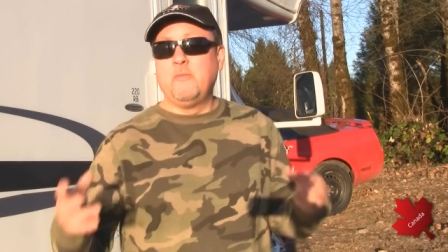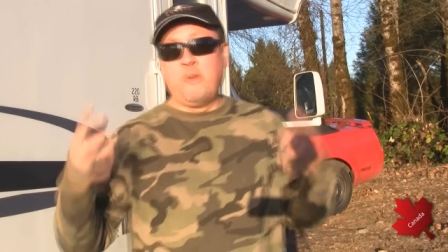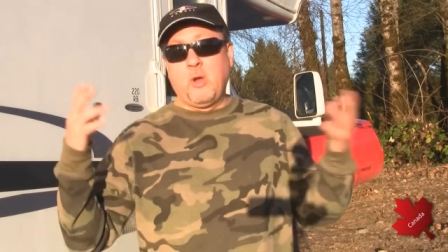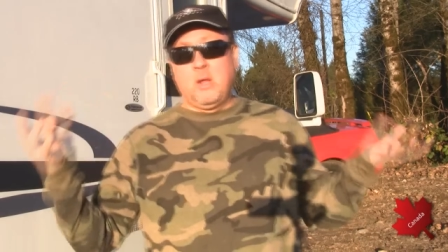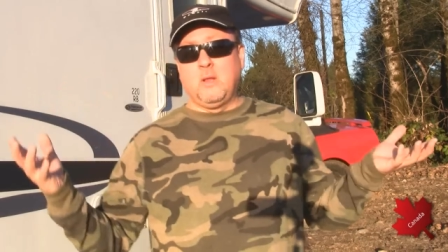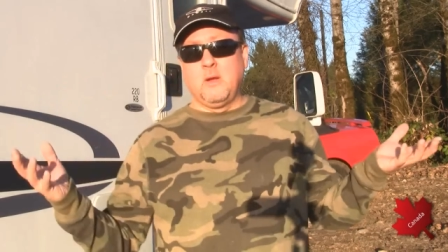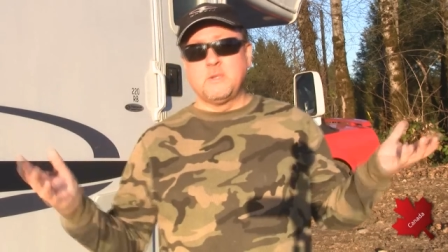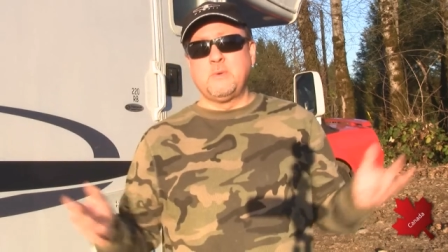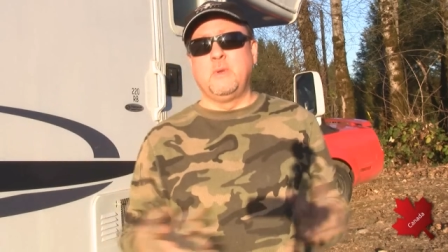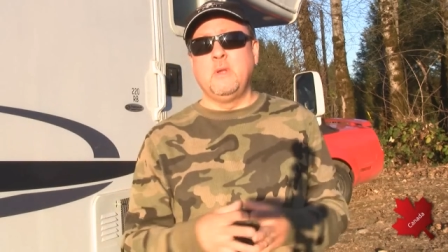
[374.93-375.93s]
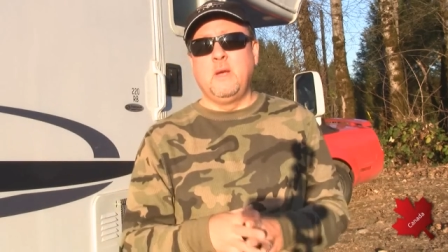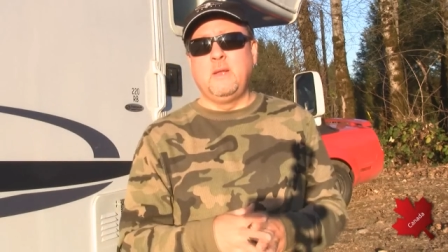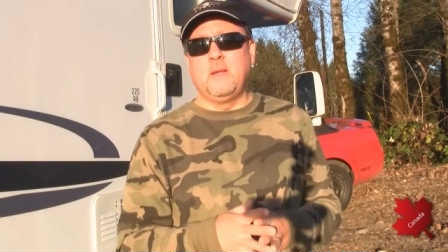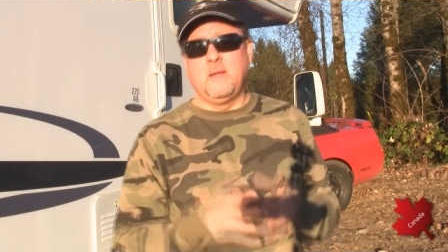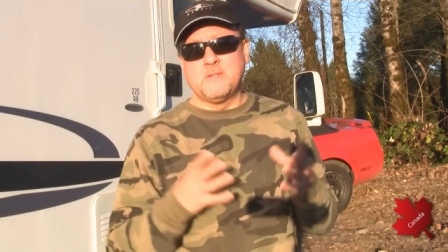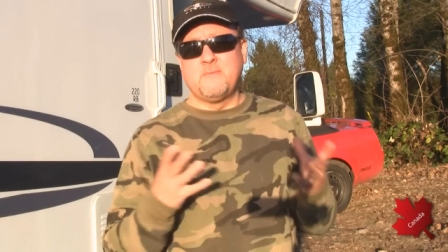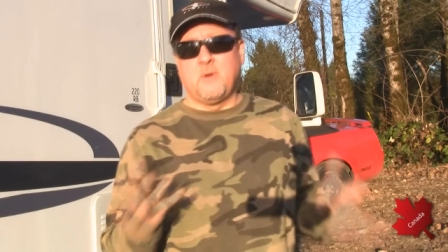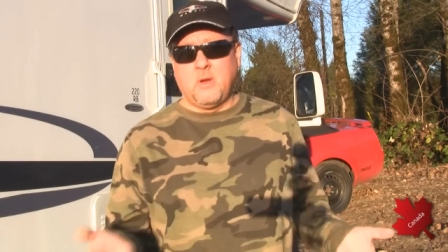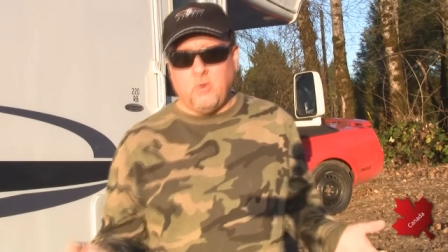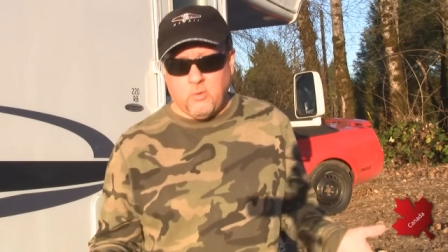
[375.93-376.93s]
Very clear, so at night it gets
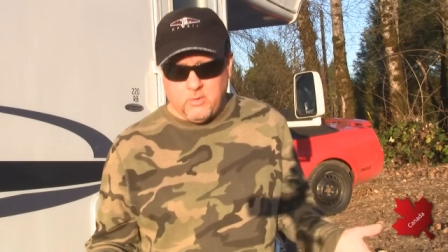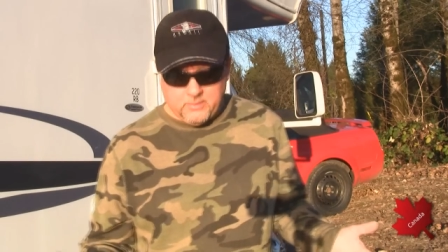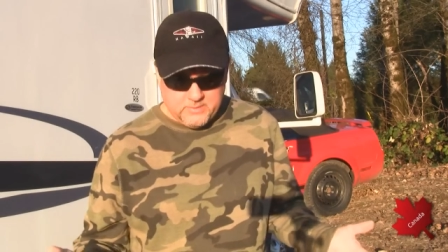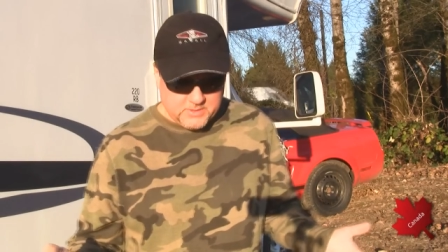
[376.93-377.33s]
very cold.